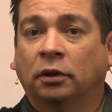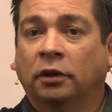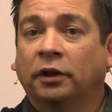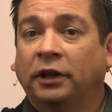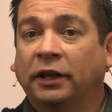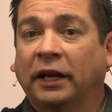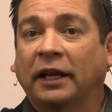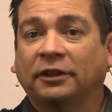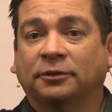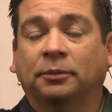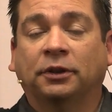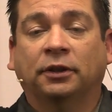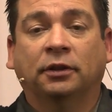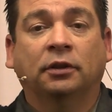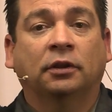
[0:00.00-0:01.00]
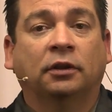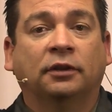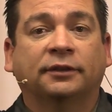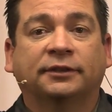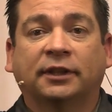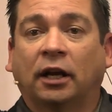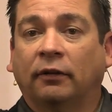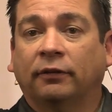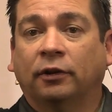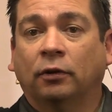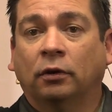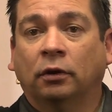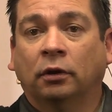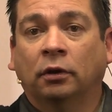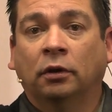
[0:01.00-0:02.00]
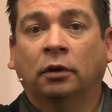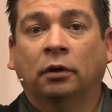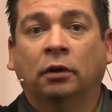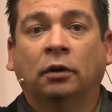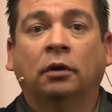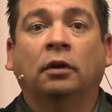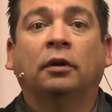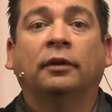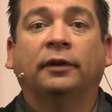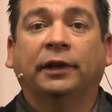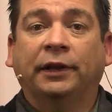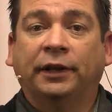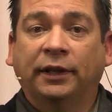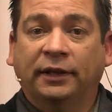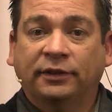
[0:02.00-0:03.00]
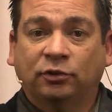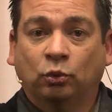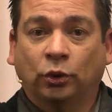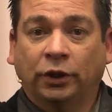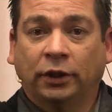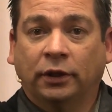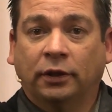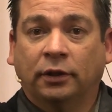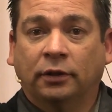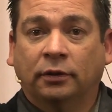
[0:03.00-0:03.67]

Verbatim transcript: He asked me, Salvador, this week,